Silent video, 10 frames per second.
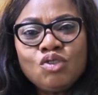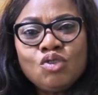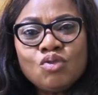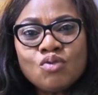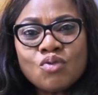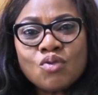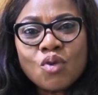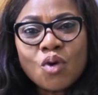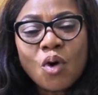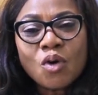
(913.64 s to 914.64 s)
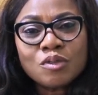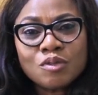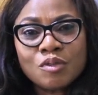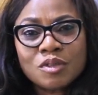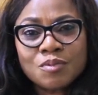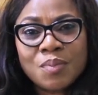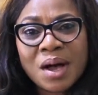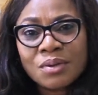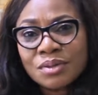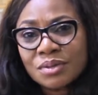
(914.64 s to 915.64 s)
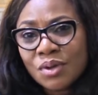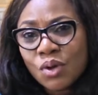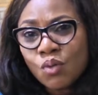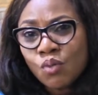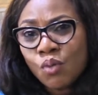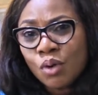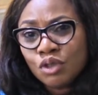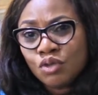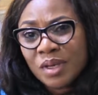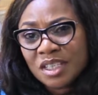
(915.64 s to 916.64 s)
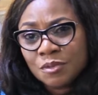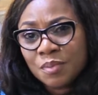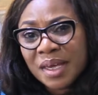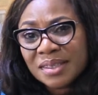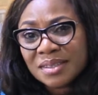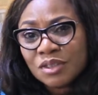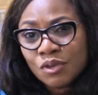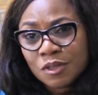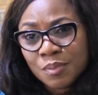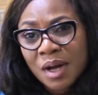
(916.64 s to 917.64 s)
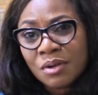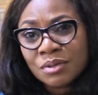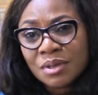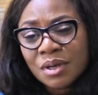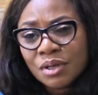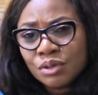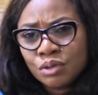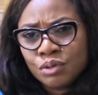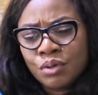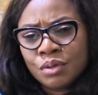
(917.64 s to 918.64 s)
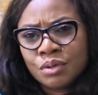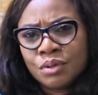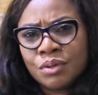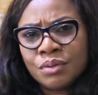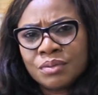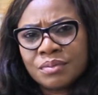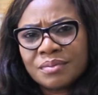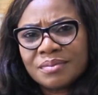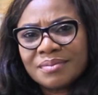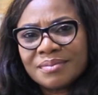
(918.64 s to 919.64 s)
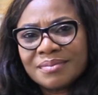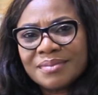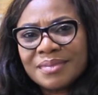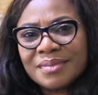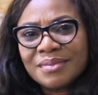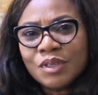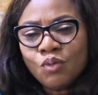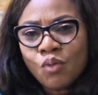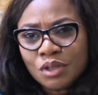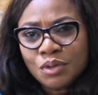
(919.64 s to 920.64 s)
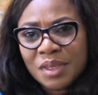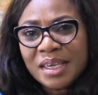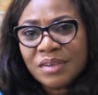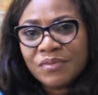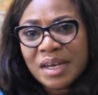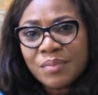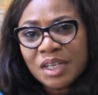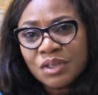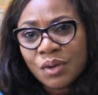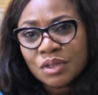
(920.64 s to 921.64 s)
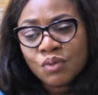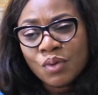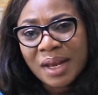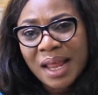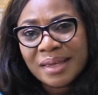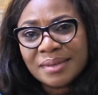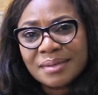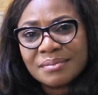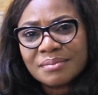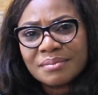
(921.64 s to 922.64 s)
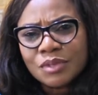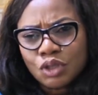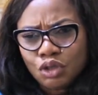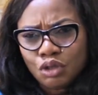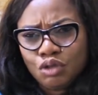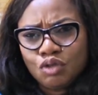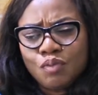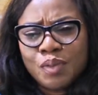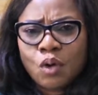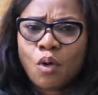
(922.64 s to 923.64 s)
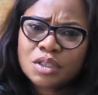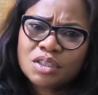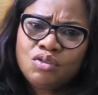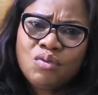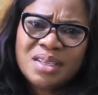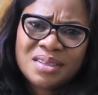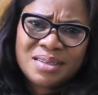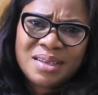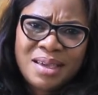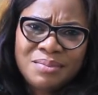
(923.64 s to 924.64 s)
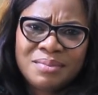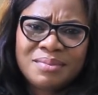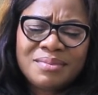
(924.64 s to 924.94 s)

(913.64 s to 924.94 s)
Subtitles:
Do unto your spouse what you expect your spouse to do unto you. What you think if anybody does you won't like, you shouldn't be caught doing same.